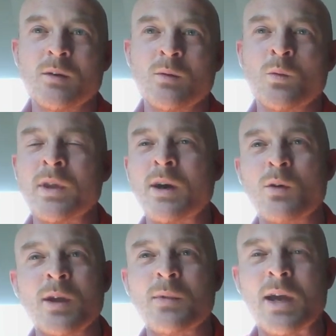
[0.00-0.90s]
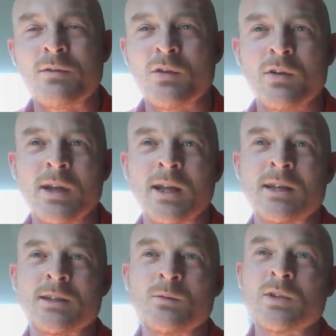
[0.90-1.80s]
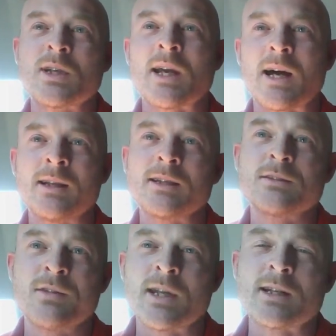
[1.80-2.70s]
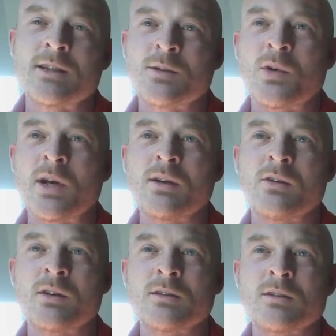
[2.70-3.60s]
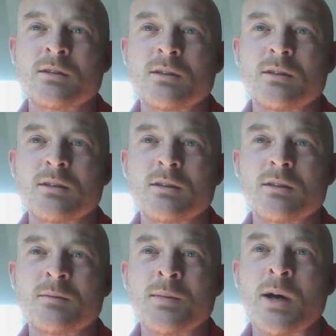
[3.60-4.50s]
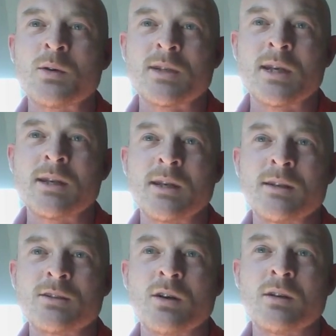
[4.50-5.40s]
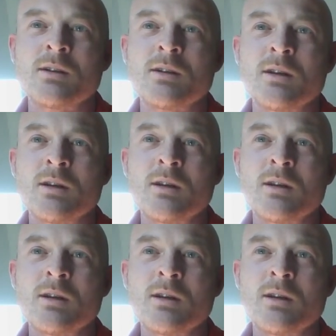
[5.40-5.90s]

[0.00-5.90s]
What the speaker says: without him ever realizing, was the catalyst for that to spread across Power T&D in Scotland.